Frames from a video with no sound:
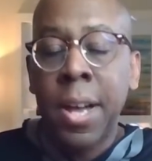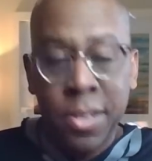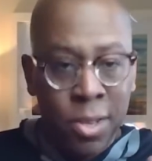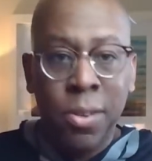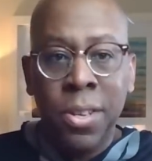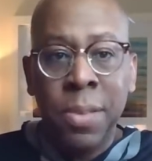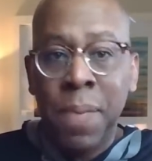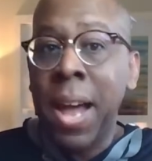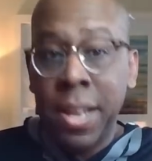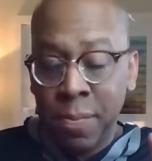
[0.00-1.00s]
So
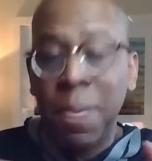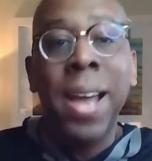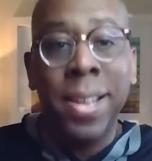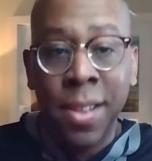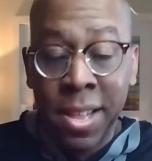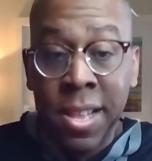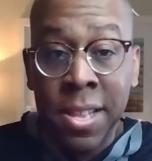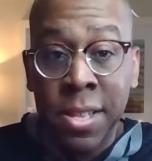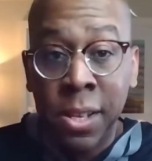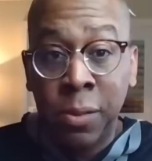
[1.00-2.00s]
Mike,
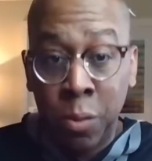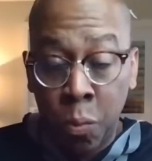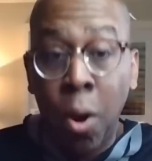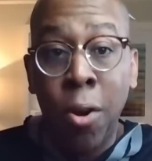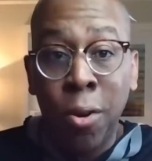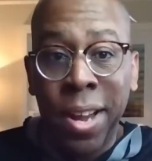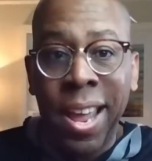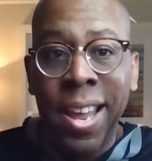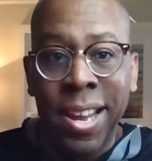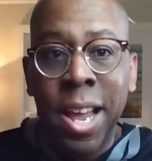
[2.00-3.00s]
the word on the
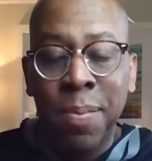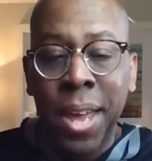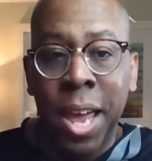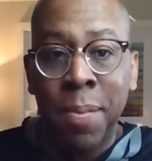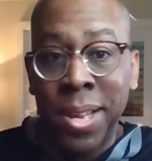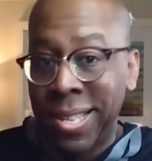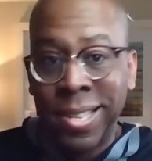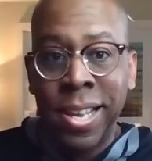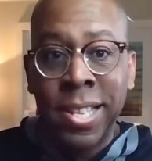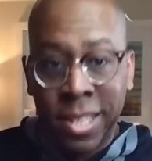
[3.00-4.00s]
A&M game is
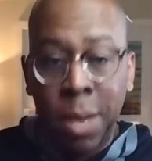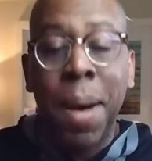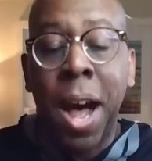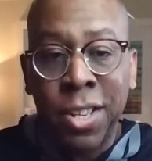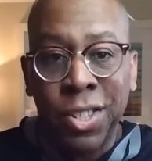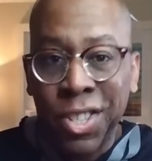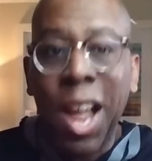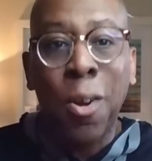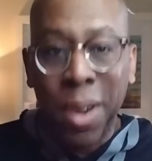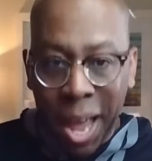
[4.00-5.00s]
it's kibosh. It's
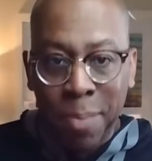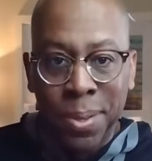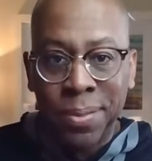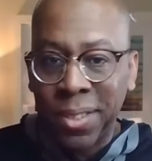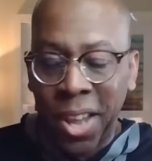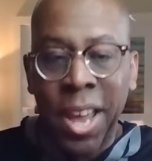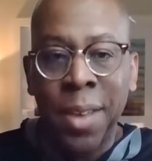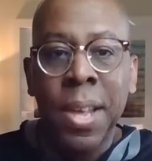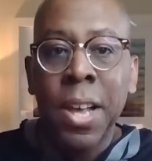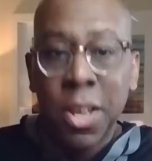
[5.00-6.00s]
not going to happen.
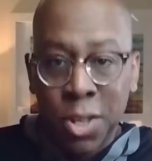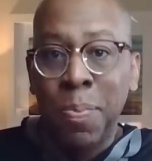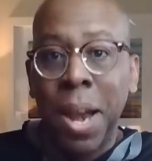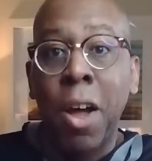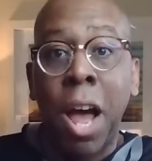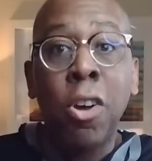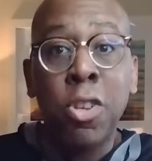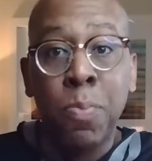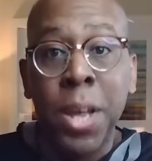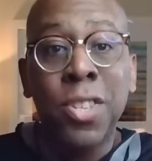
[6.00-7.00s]
Okay. So, but I'll
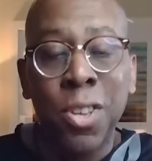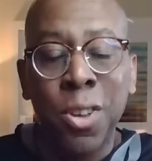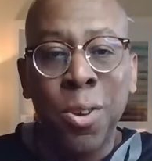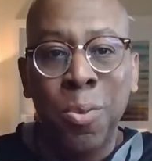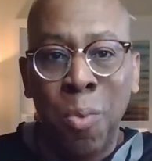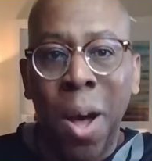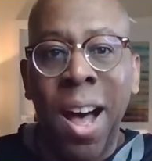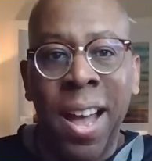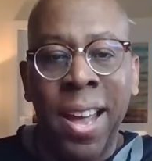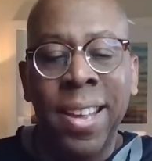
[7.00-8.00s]
explain to you
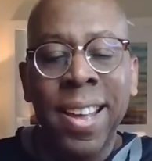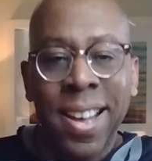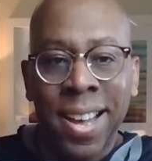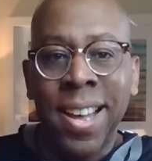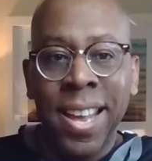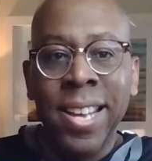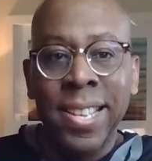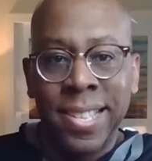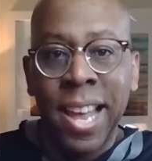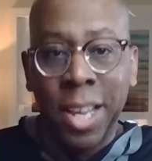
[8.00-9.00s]
why in a
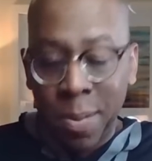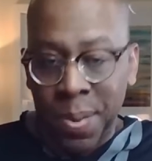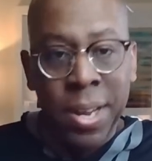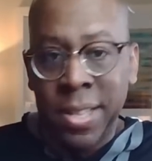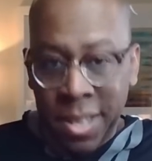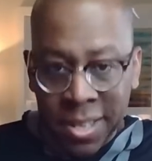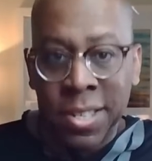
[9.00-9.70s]
second.